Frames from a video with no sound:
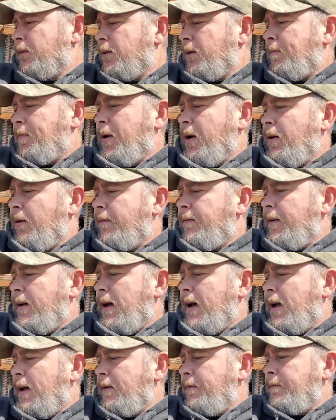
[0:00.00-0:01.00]

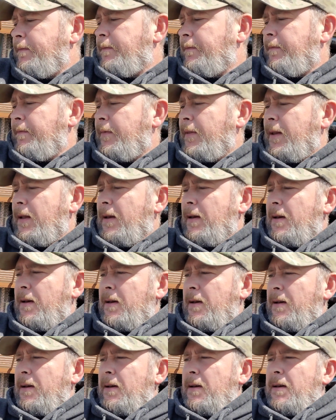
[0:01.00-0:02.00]
purify.
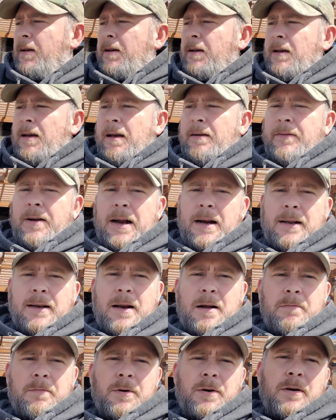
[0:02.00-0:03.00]
I've got a
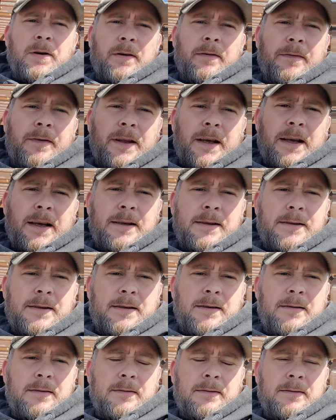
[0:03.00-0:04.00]
number of
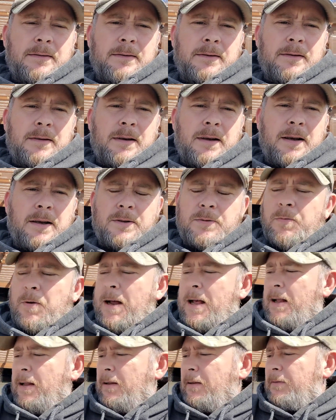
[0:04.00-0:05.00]
these as
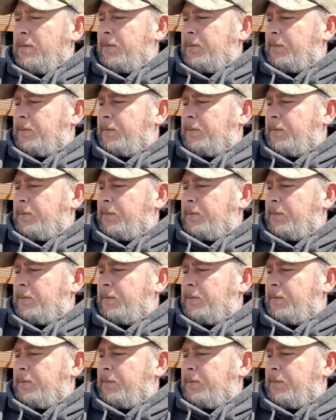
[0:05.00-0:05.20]
well.